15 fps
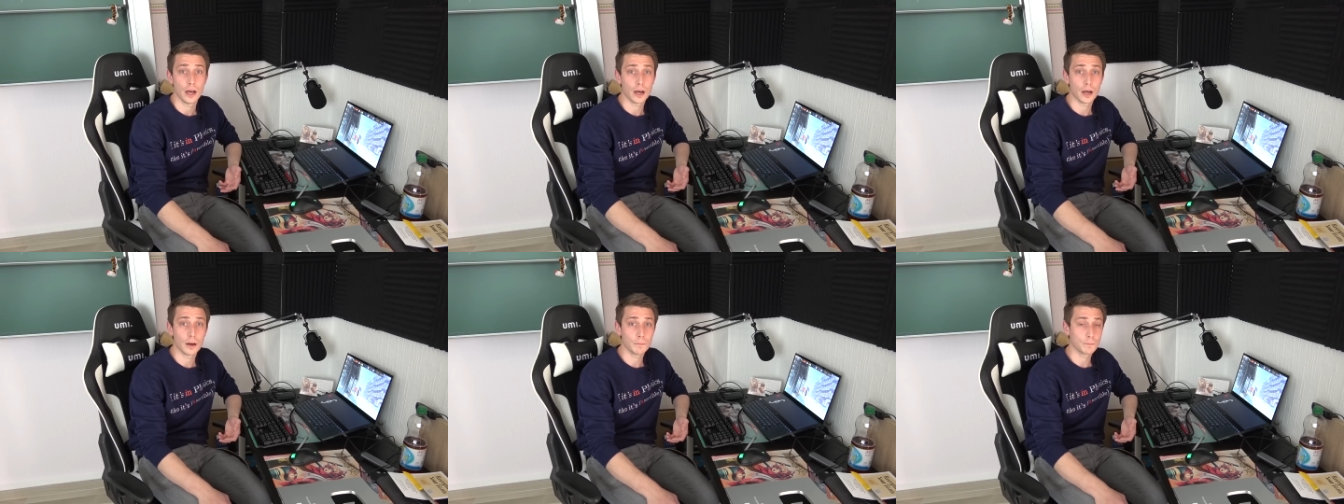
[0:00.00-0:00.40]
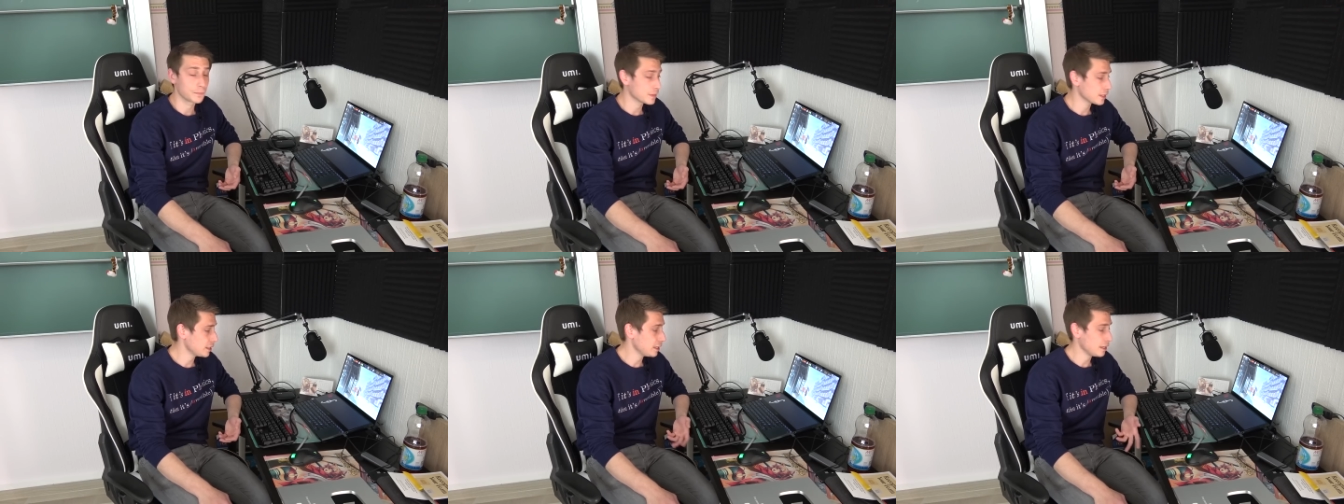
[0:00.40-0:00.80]

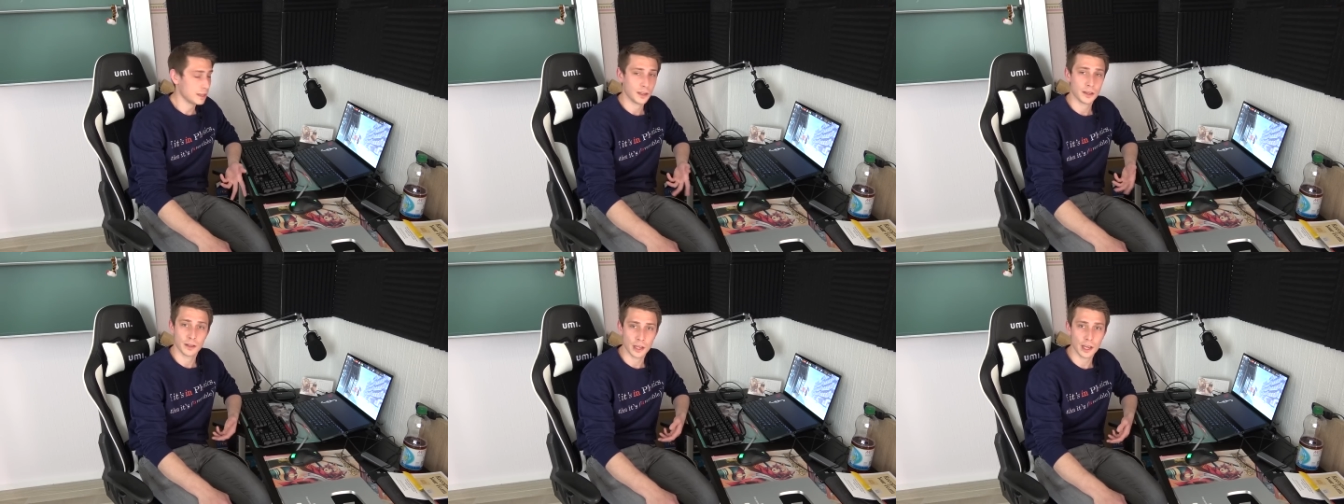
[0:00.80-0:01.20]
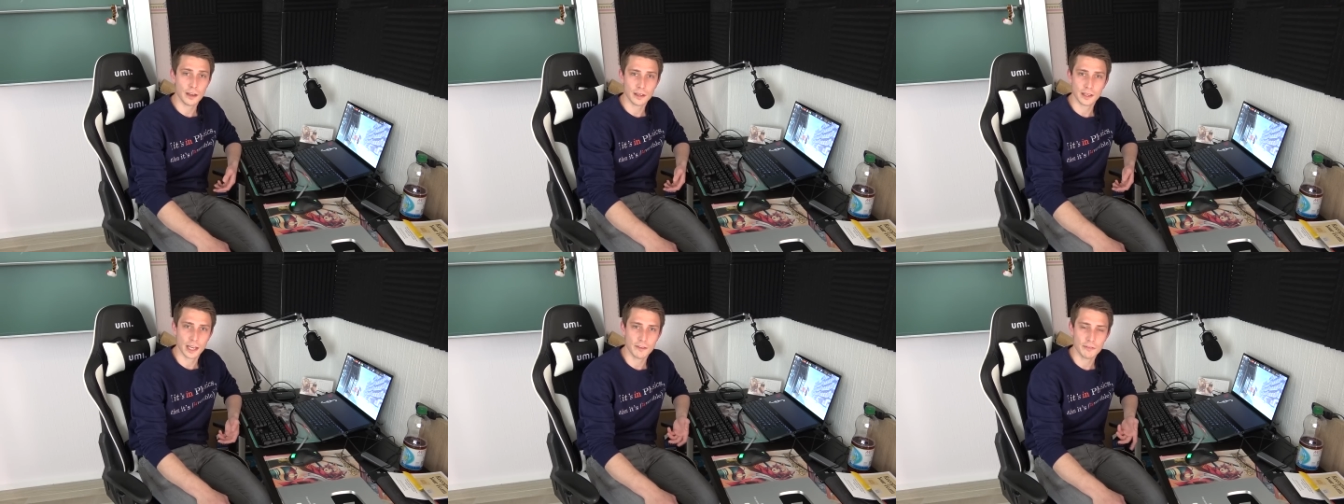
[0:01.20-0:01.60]

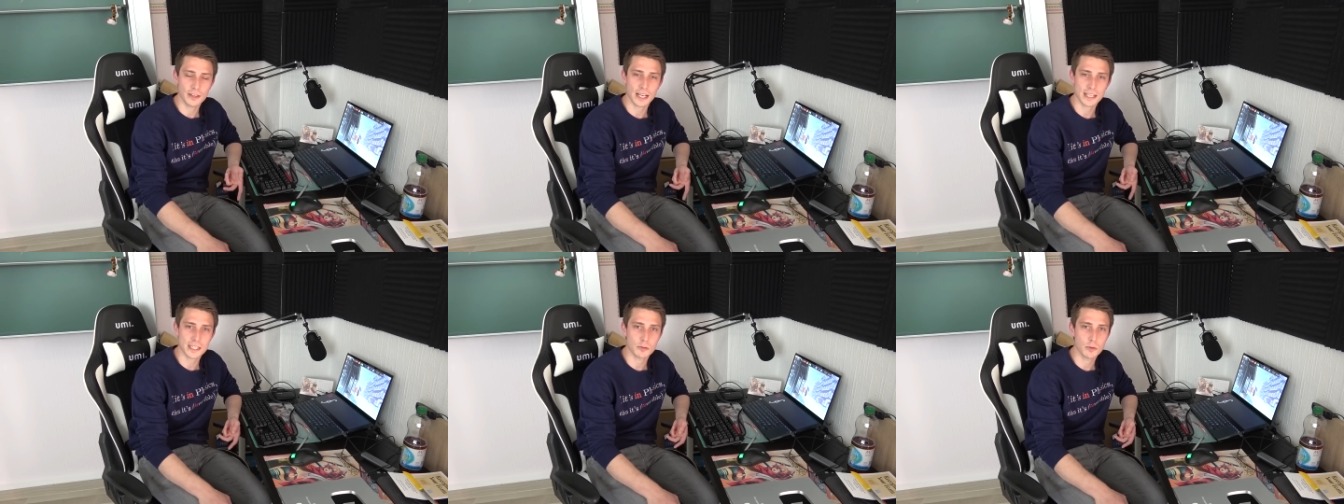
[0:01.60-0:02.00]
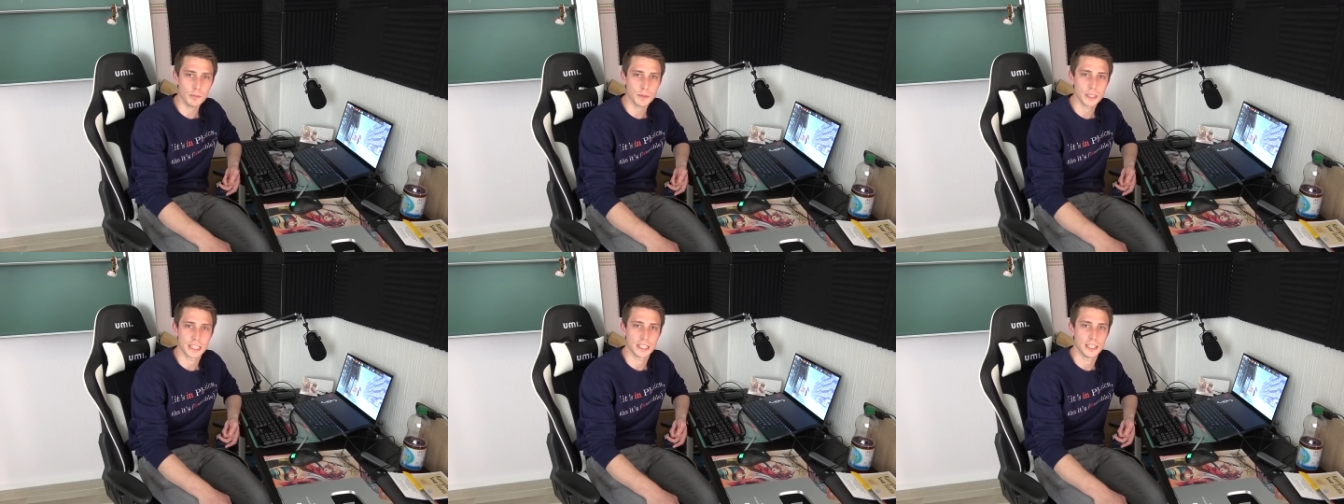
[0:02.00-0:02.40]
have nice
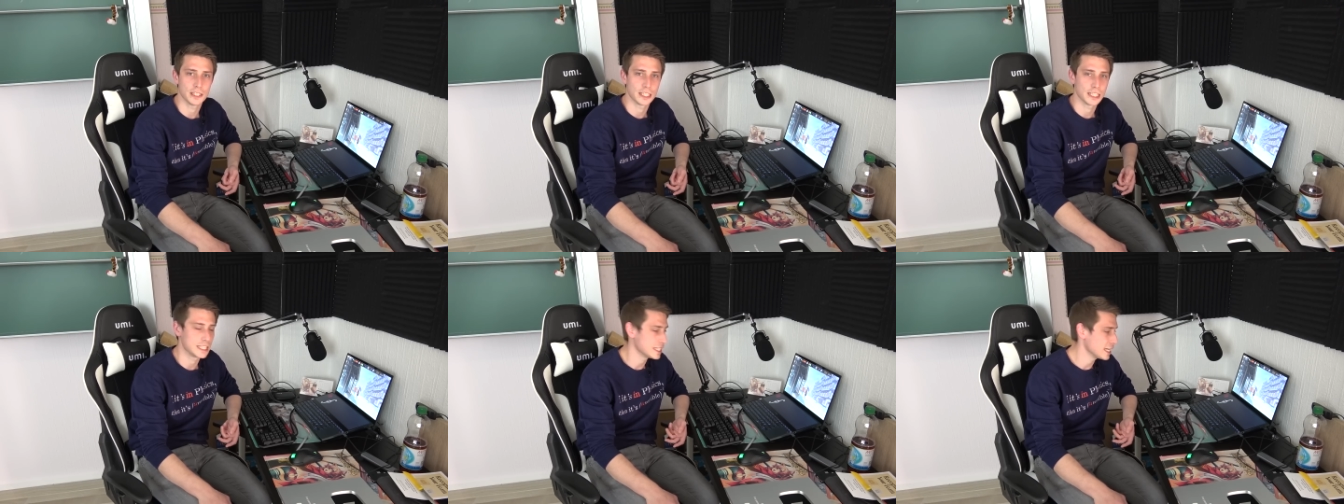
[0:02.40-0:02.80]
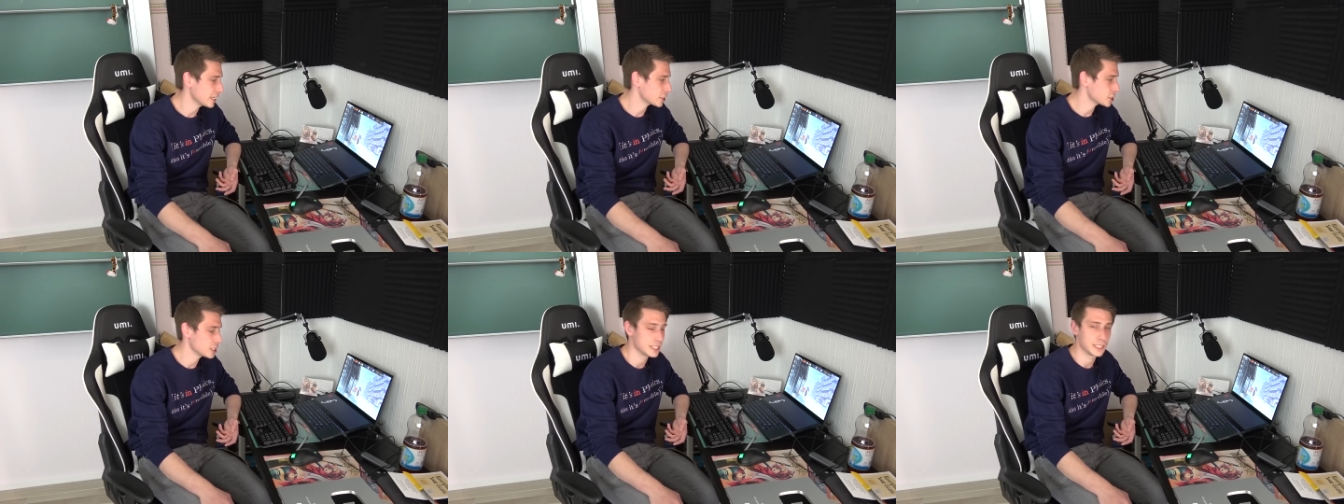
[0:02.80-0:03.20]
equipment here that
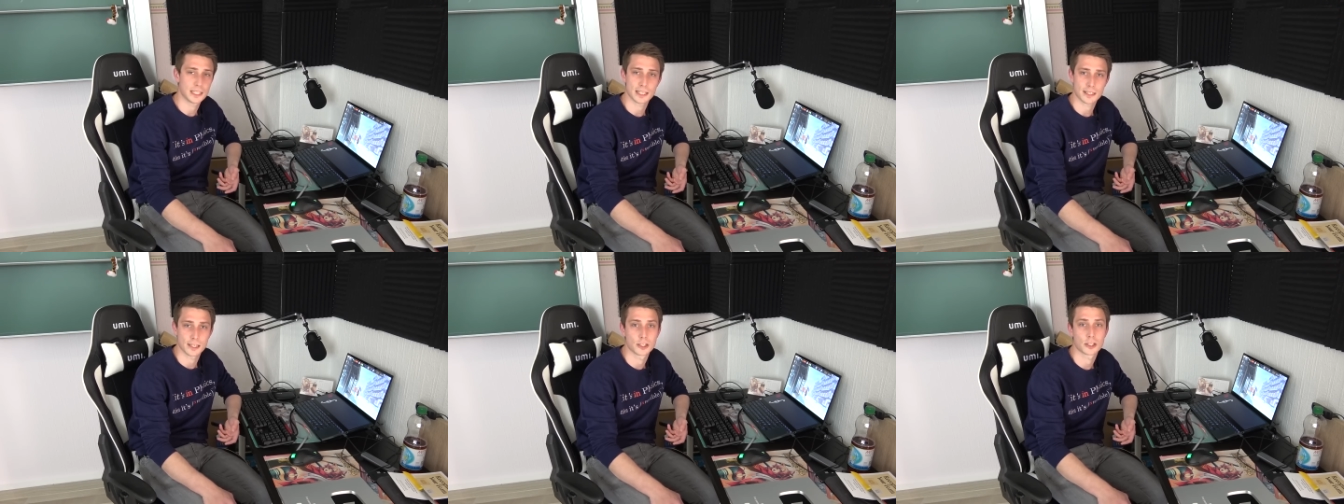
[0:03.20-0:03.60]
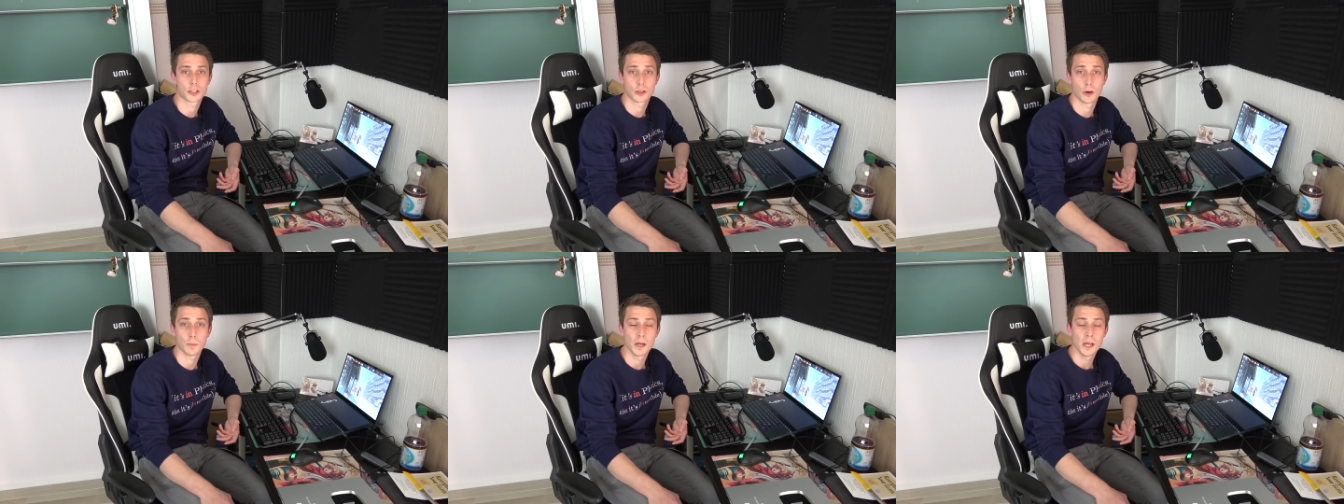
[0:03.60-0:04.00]
actually does its
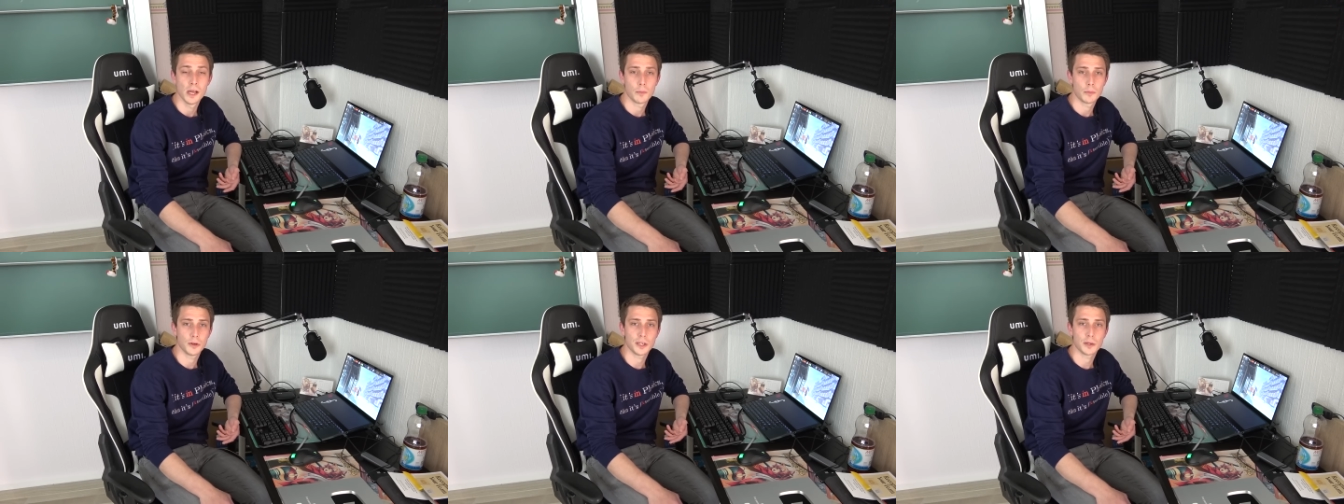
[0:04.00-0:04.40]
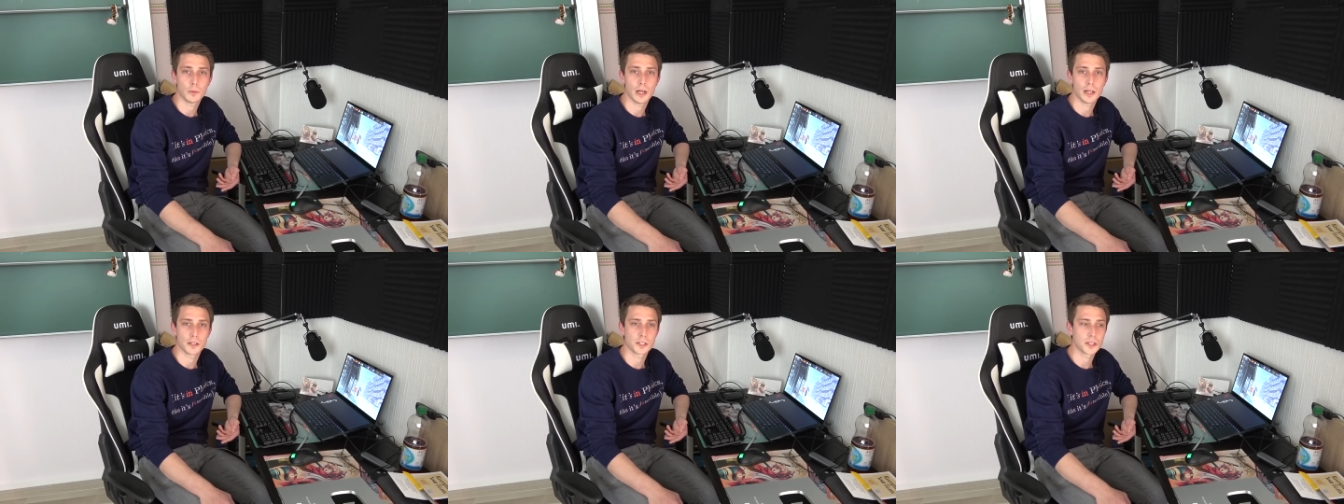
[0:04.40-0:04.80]
job pretty well.